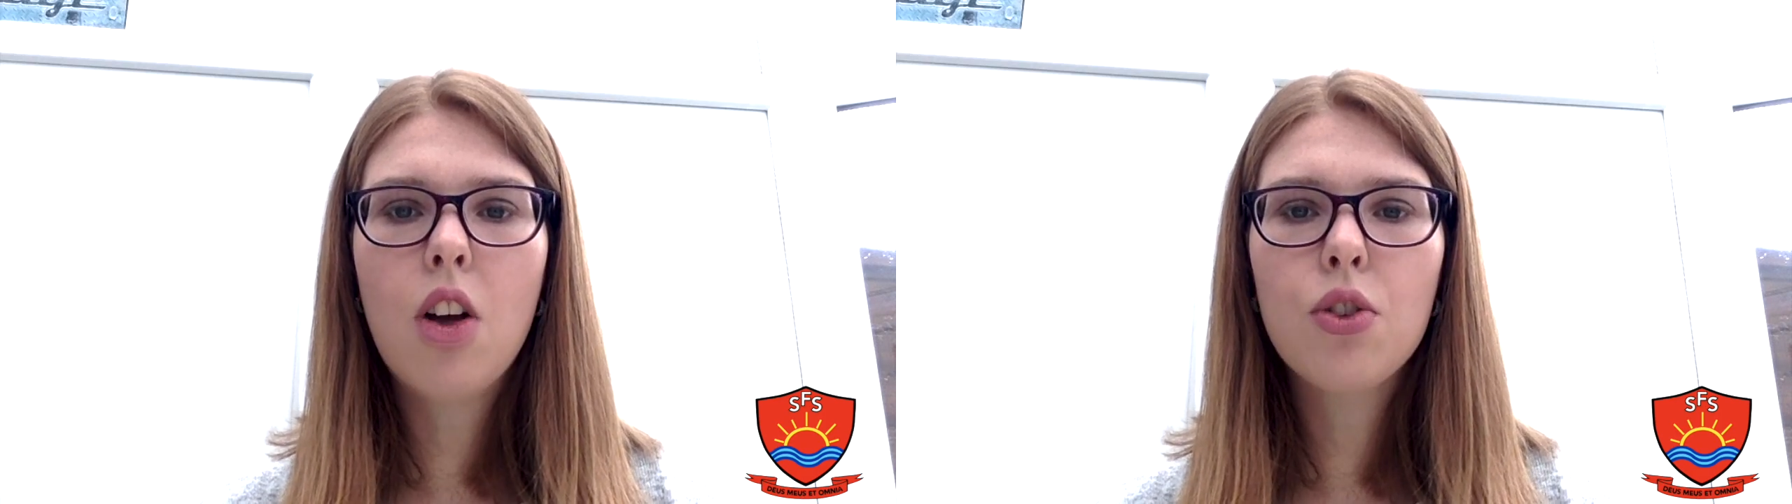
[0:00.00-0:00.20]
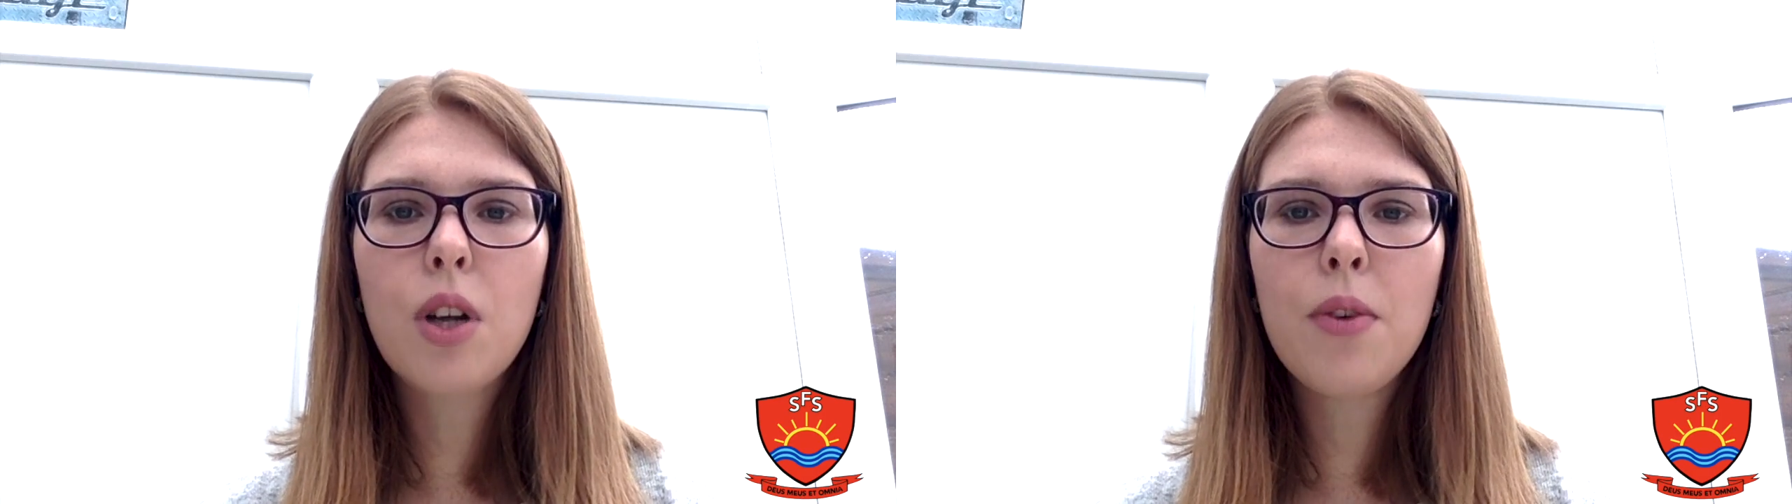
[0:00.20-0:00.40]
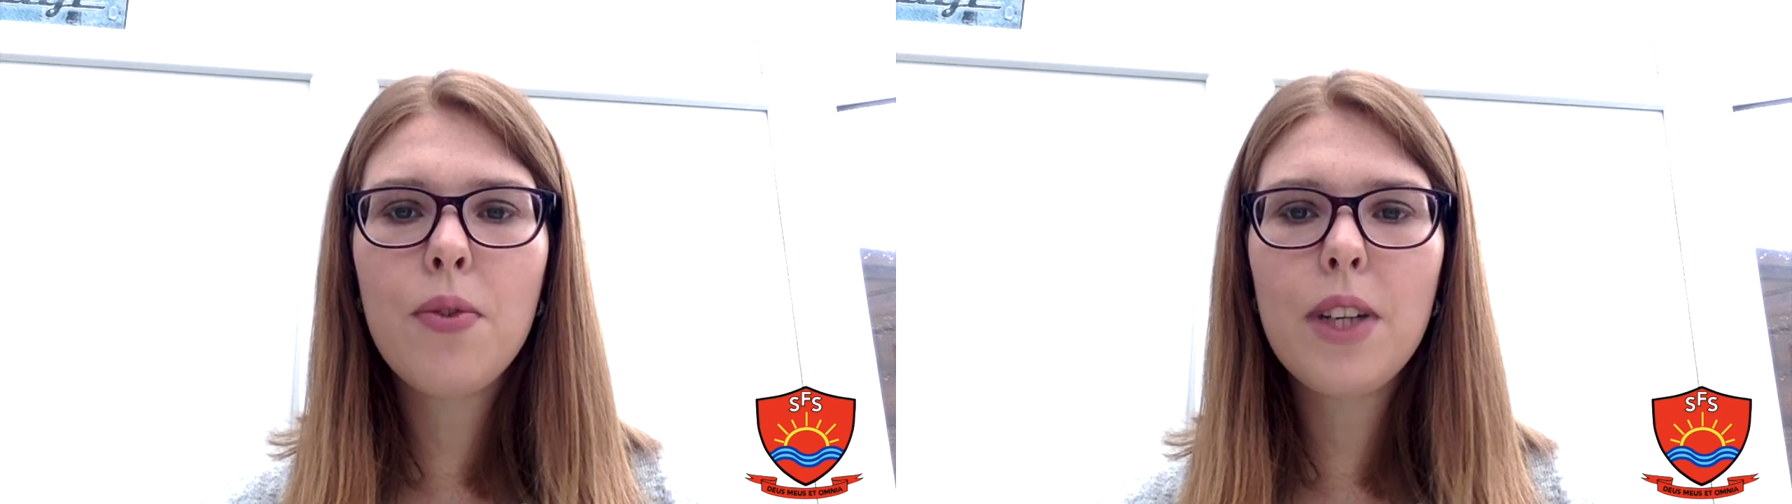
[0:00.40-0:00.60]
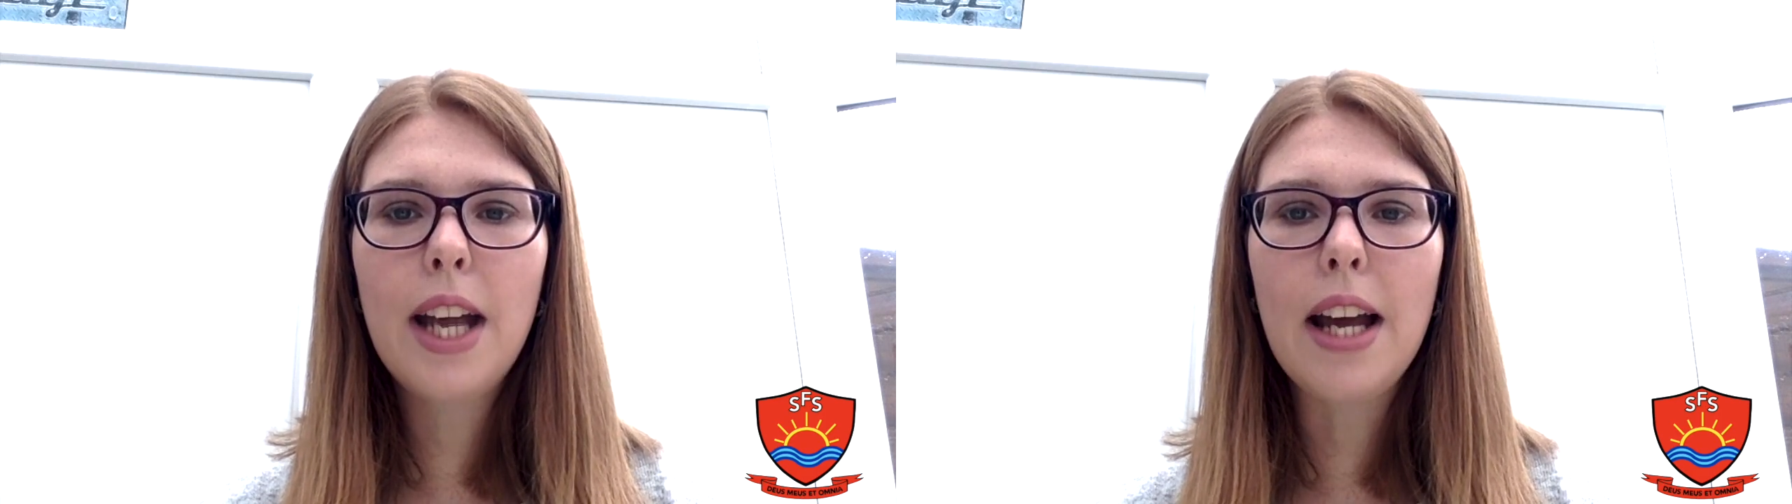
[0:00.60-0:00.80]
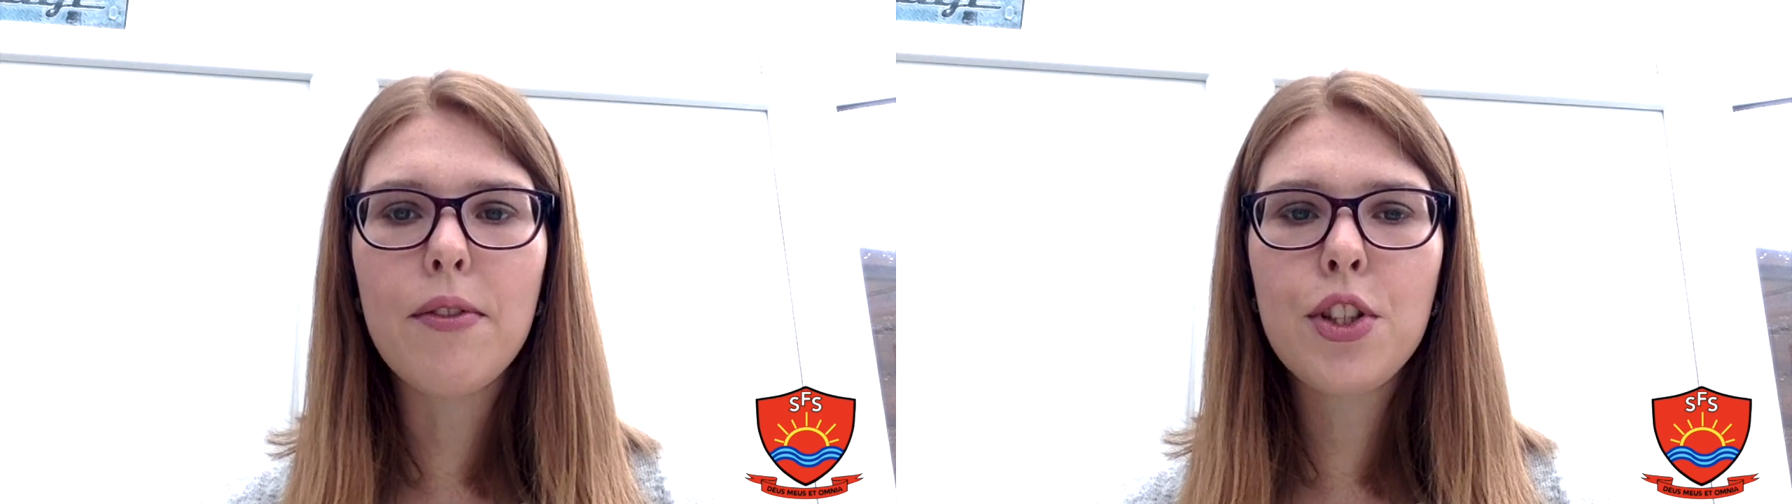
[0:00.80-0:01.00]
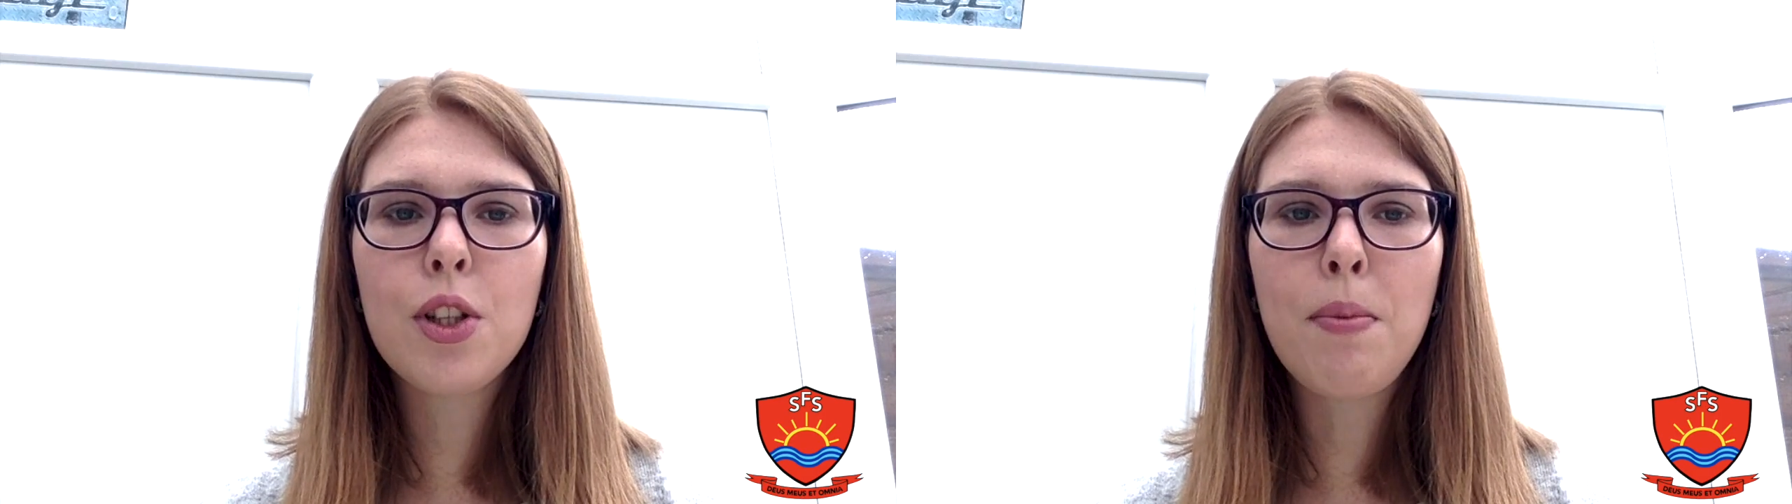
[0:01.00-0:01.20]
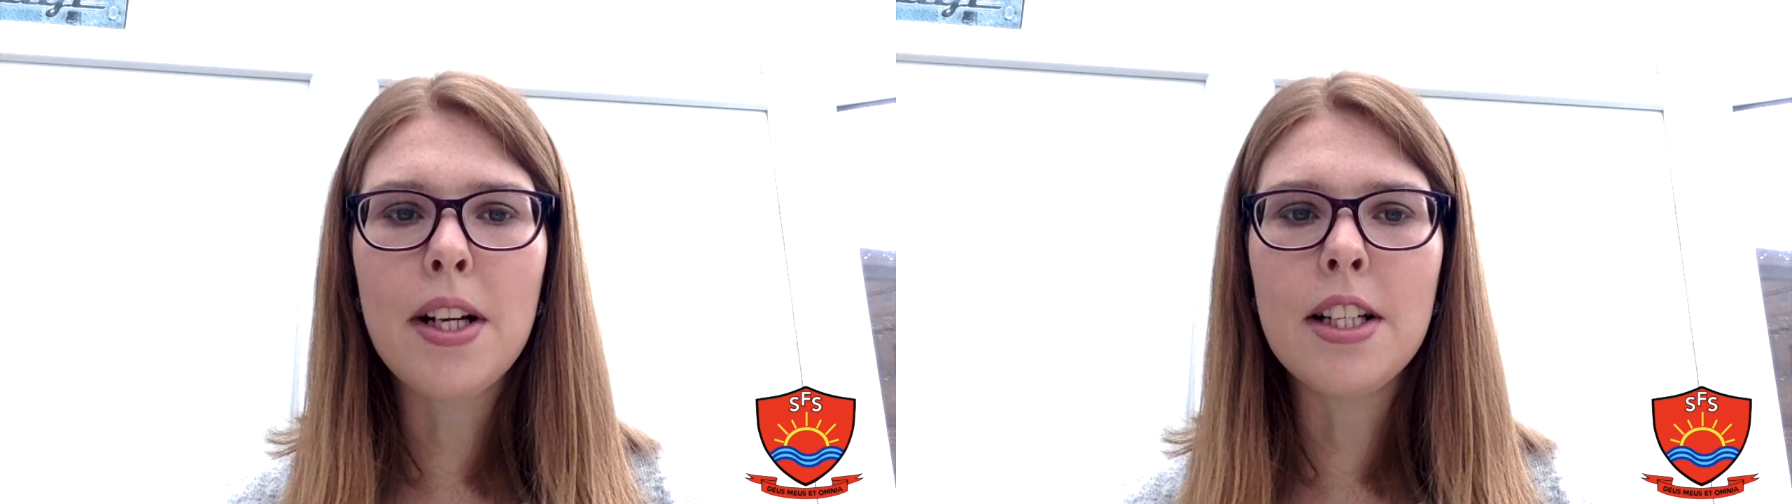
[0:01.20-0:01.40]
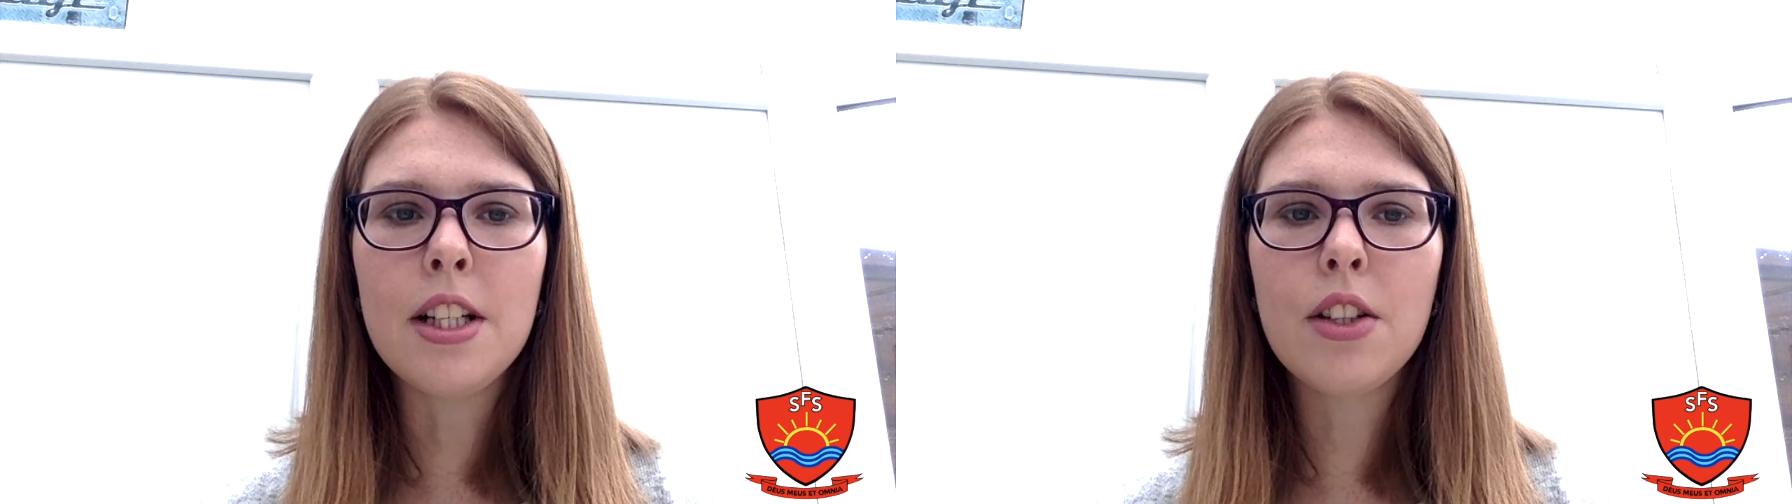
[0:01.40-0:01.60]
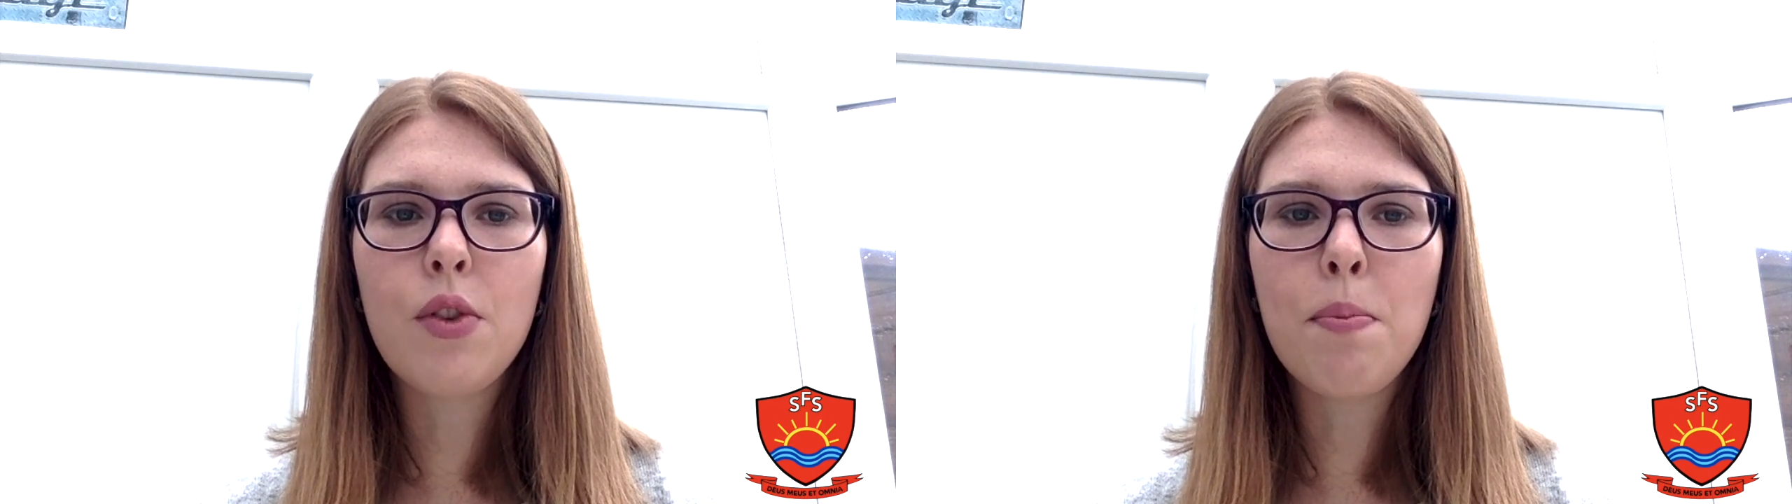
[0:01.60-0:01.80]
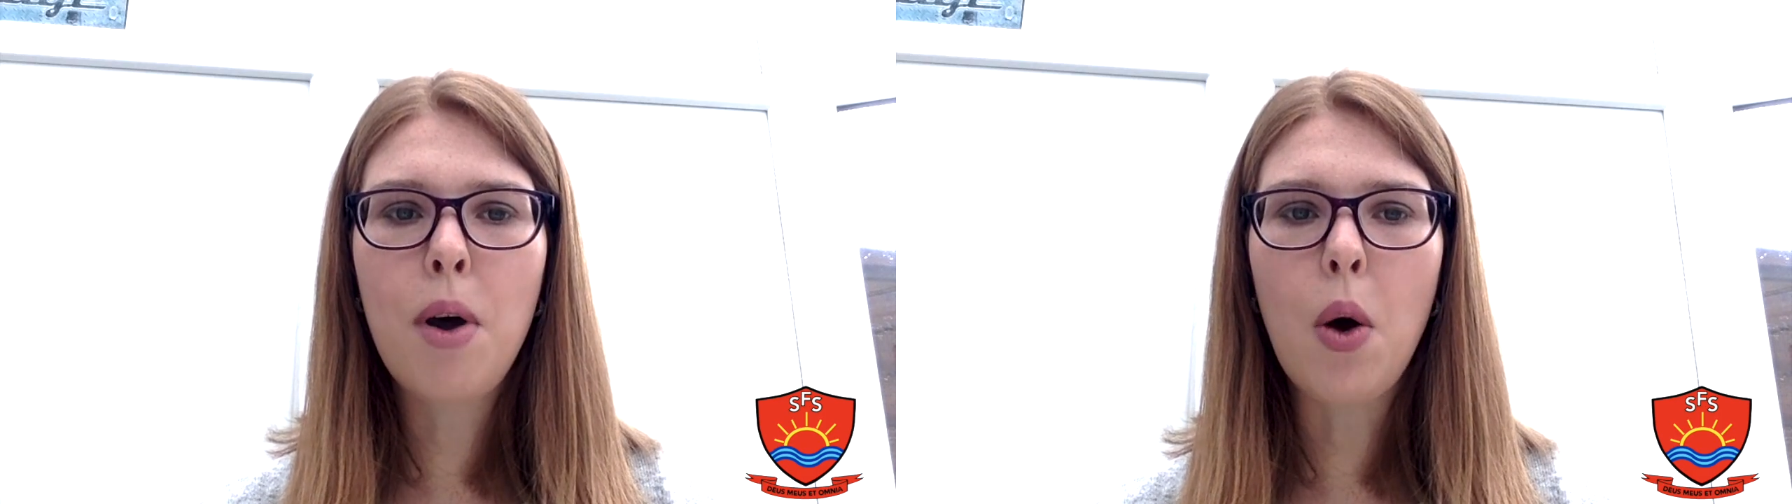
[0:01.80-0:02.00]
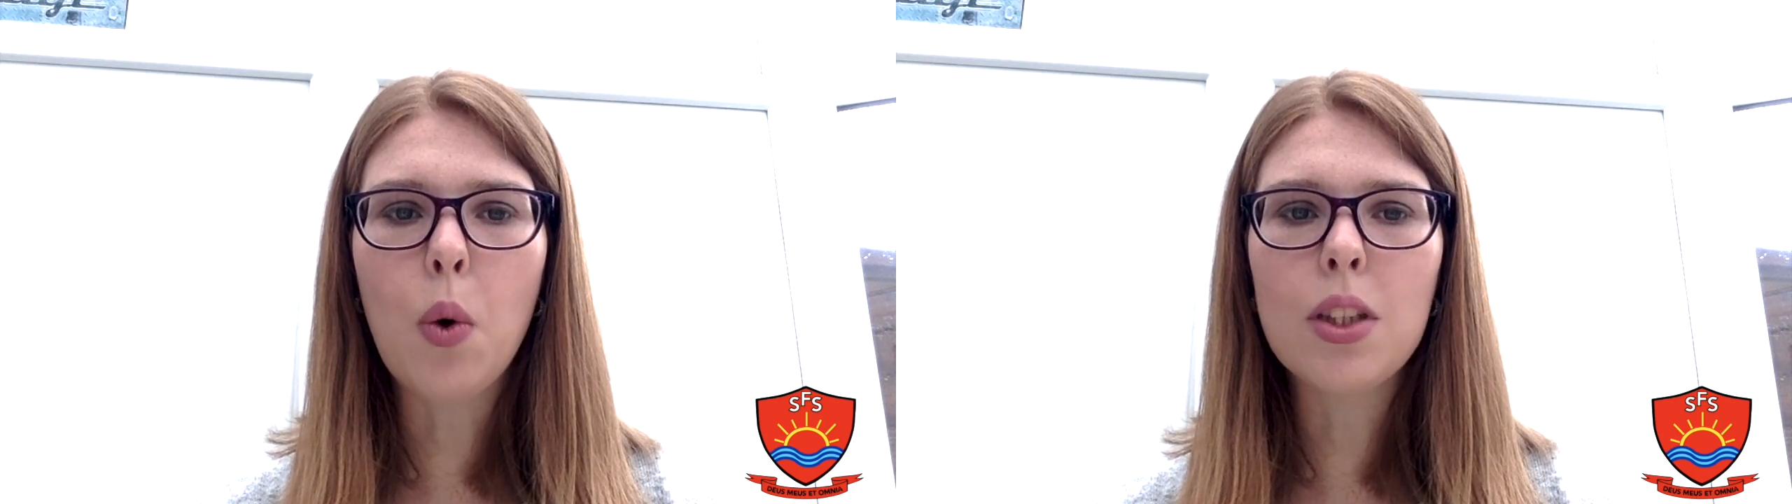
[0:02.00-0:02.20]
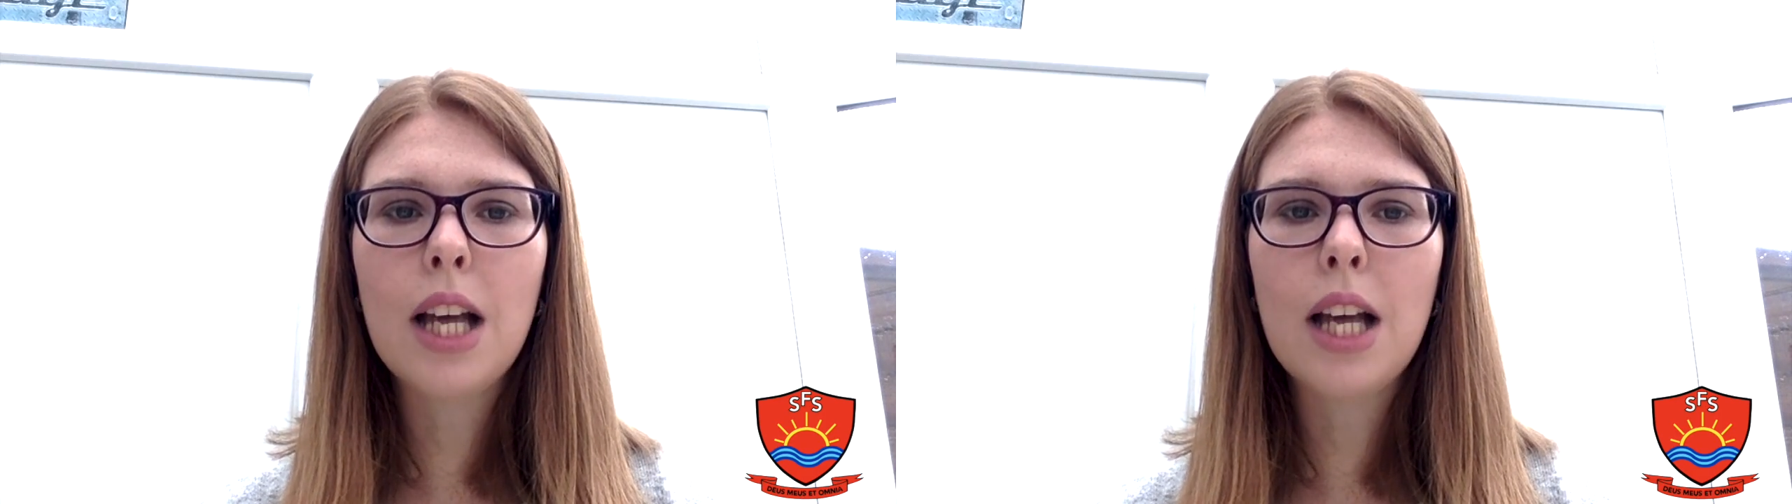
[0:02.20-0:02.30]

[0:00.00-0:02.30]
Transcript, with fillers: Don't forget the subheadings are in bold